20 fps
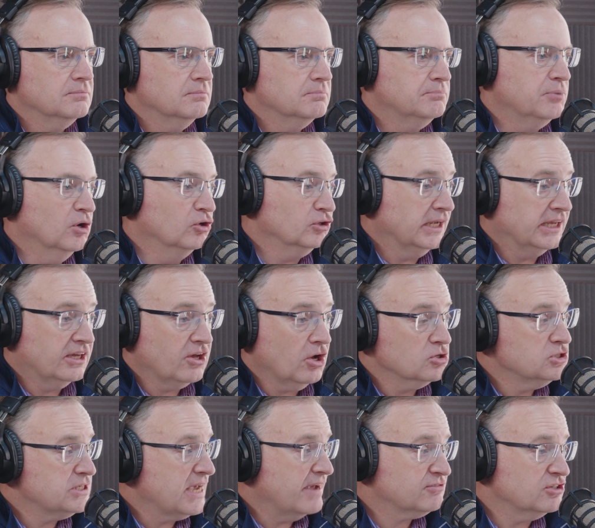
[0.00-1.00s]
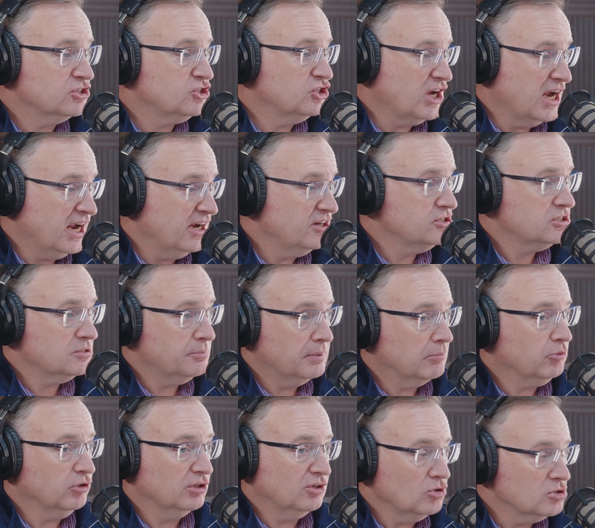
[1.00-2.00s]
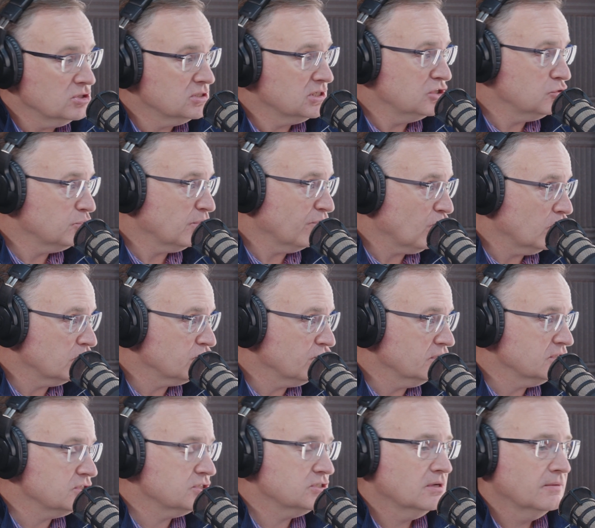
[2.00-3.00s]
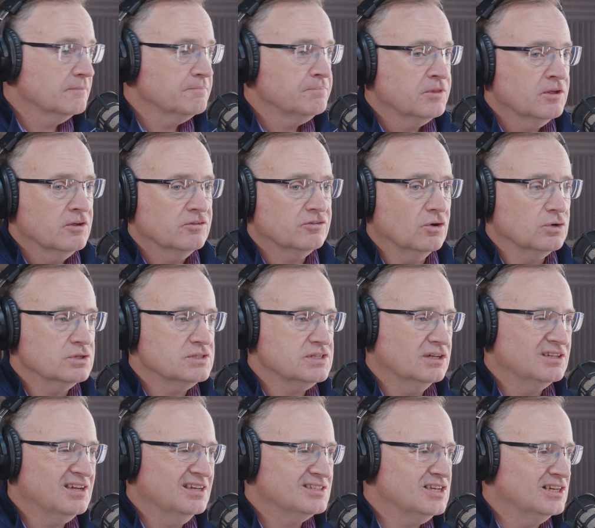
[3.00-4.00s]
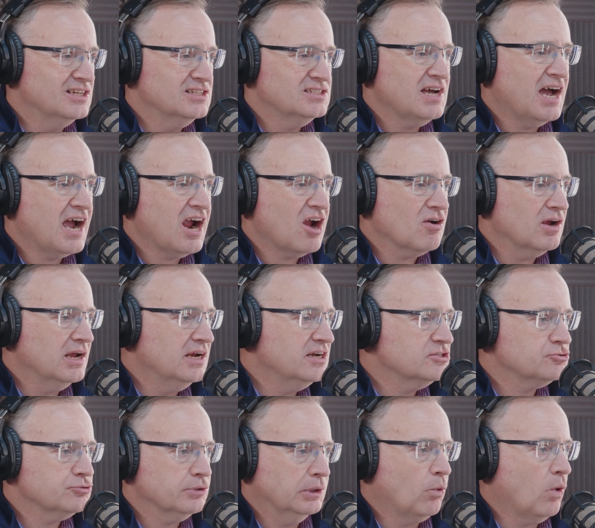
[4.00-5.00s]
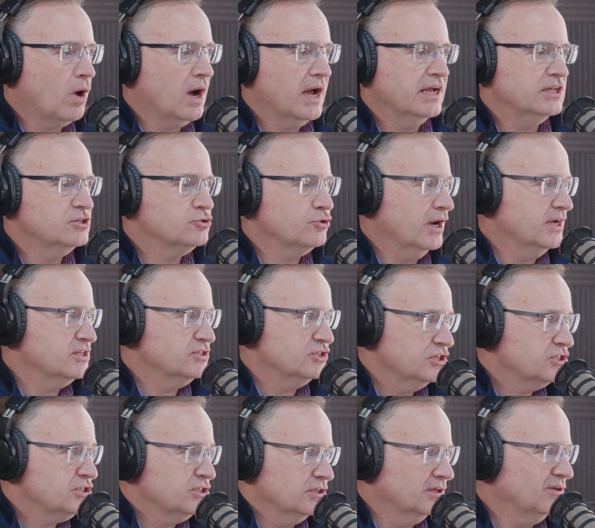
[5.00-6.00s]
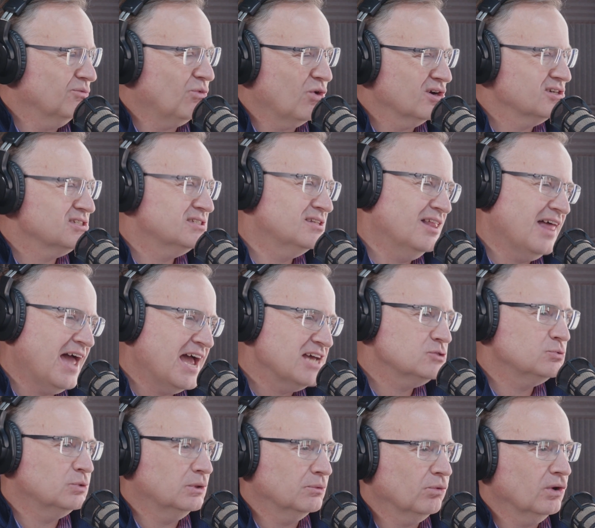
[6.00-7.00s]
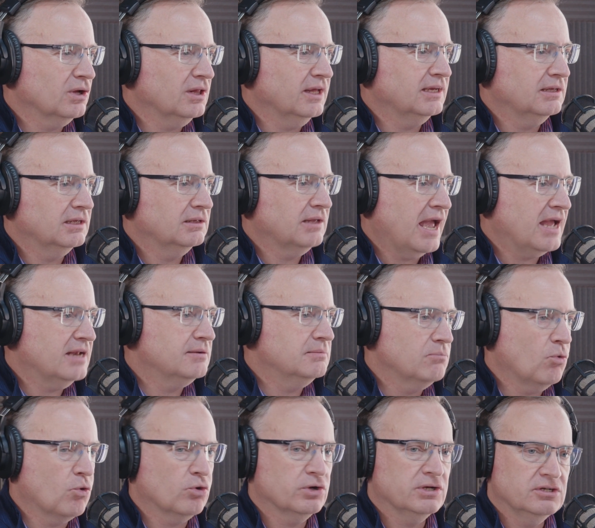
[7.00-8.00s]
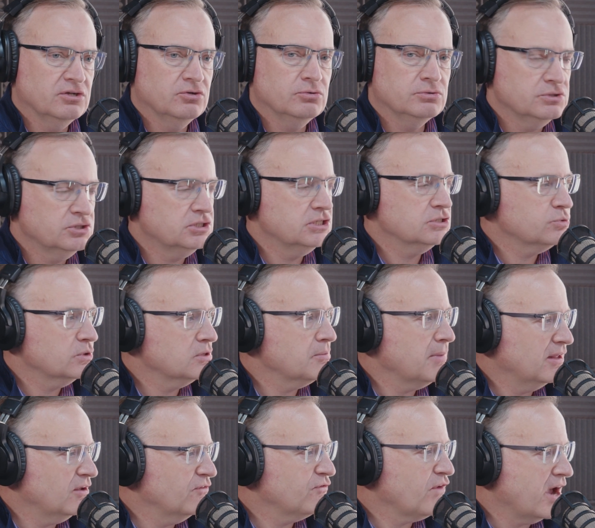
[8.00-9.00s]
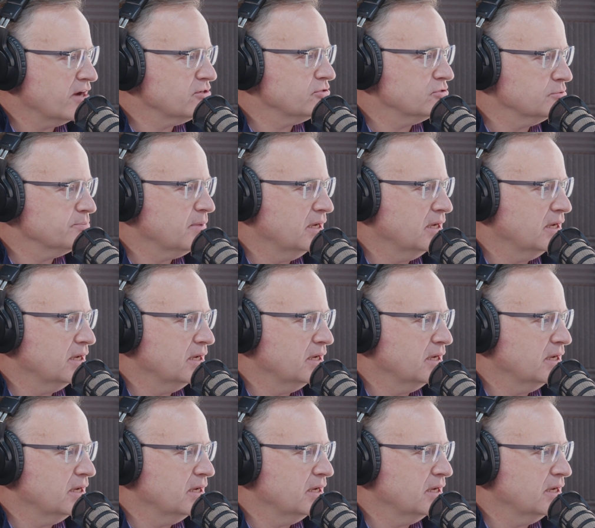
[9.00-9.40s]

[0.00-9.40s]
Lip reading: Building codes have to change to be able to use these refrigerants. So it's an entire industry-wide transition, whereas the last one really had more to do just with the manufacturers